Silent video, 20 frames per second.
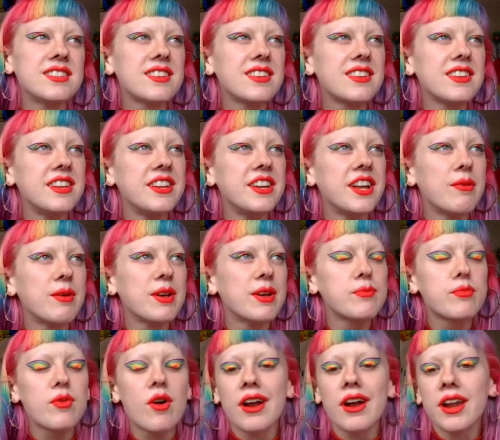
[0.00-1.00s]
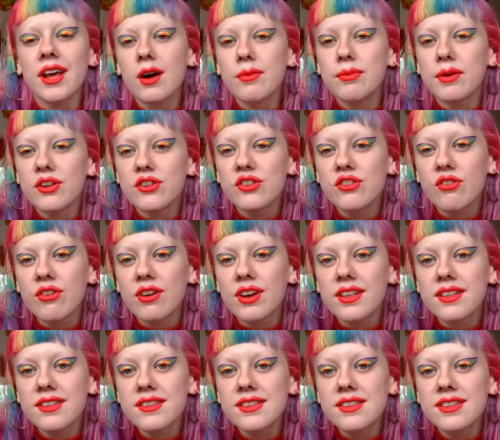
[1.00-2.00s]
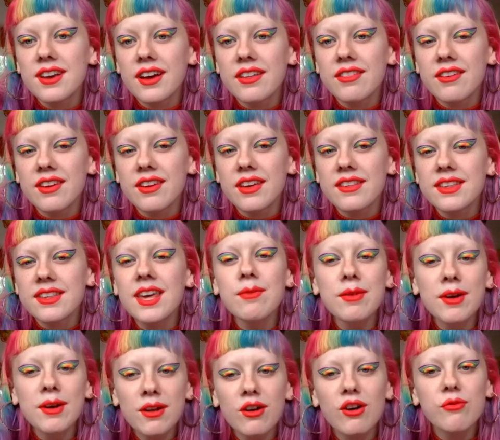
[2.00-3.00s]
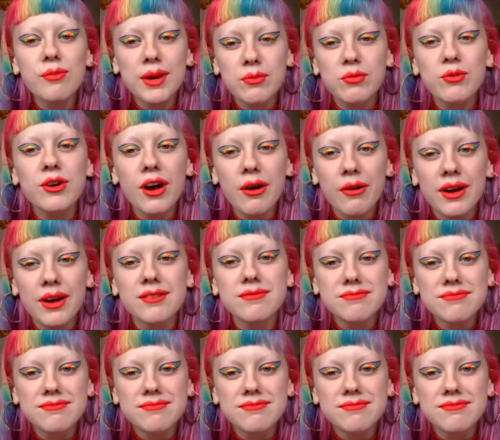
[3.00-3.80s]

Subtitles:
you know, it's brightening up our streets. I think it's keeping a lot of people going.